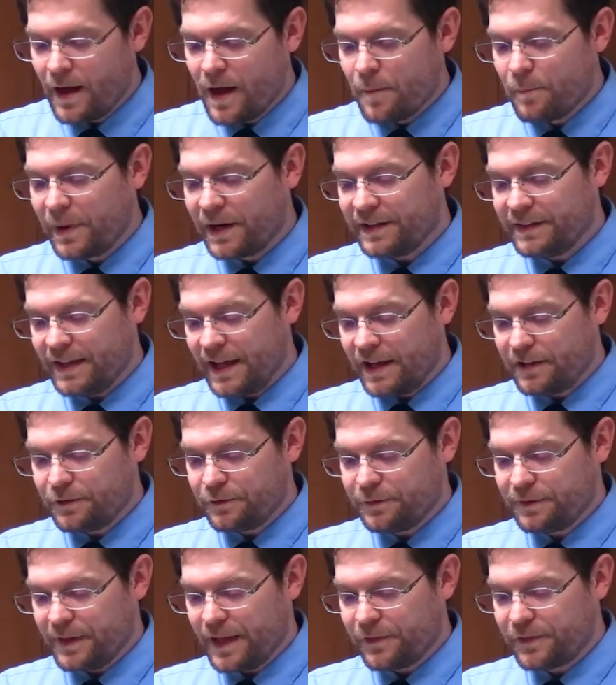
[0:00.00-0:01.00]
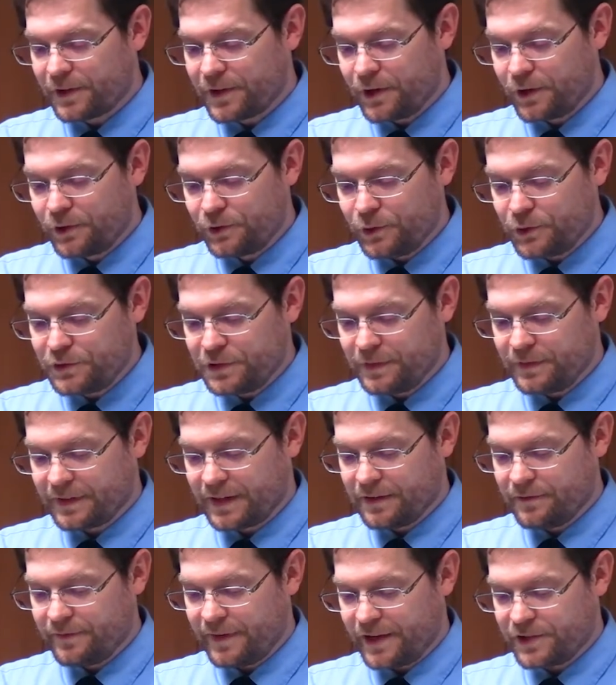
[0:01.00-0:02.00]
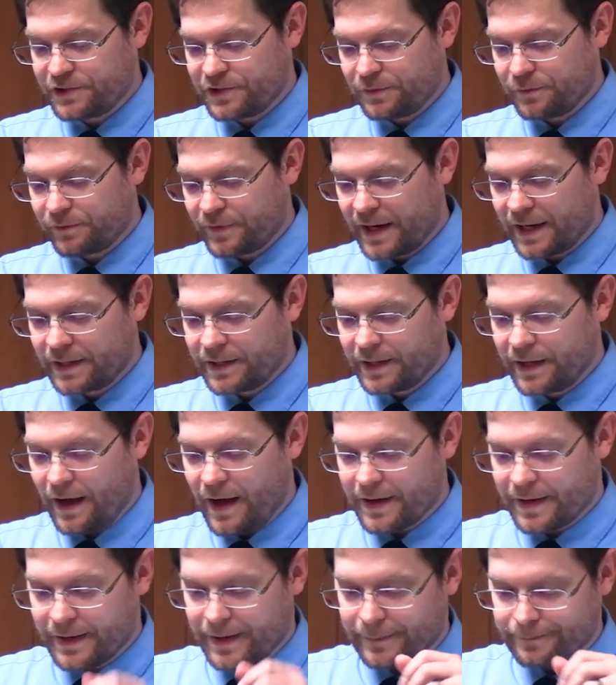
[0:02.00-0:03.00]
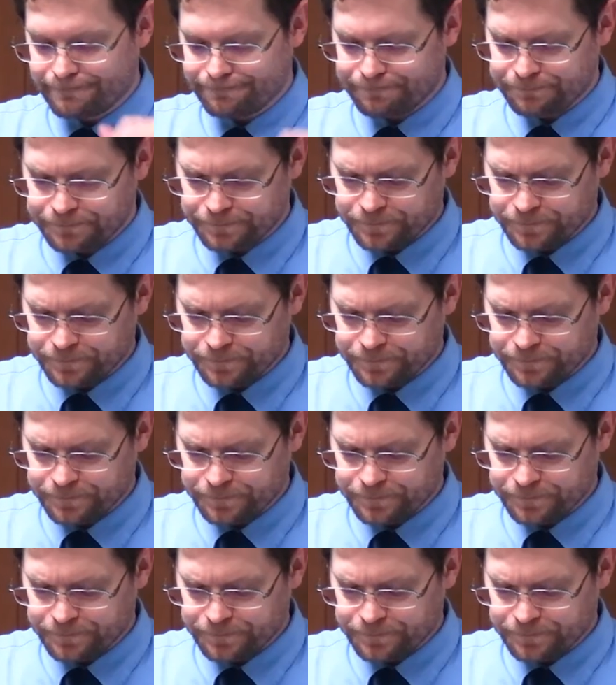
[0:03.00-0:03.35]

But at the conclusion of the convention, Franklin got up